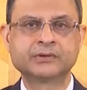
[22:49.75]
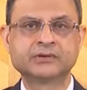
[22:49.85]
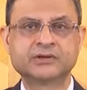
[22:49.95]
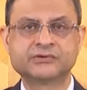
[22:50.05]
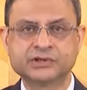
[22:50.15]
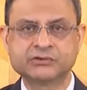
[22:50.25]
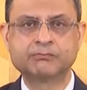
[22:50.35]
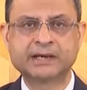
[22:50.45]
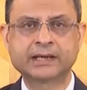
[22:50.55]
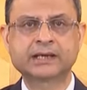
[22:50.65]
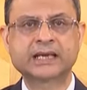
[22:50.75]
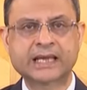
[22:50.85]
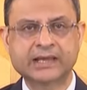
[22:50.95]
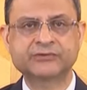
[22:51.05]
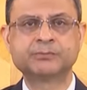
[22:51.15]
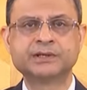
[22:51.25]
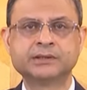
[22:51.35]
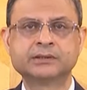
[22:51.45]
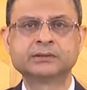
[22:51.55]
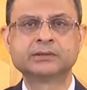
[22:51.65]
The Reserve Bank has
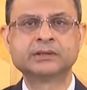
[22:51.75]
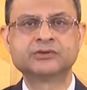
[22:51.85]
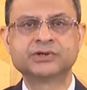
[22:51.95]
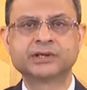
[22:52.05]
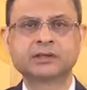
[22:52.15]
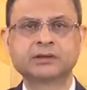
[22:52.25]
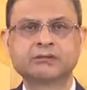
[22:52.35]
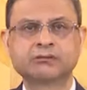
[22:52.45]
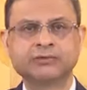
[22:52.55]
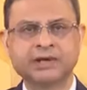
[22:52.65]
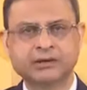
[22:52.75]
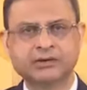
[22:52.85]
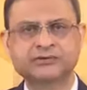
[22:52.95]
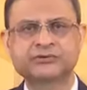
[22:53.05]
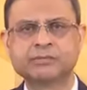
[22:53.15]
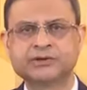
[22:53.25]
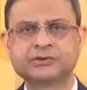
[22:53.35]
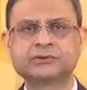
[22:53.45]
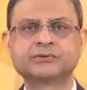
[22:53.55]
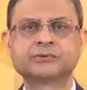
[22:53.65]
been taking various
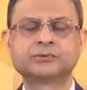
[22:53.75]
measures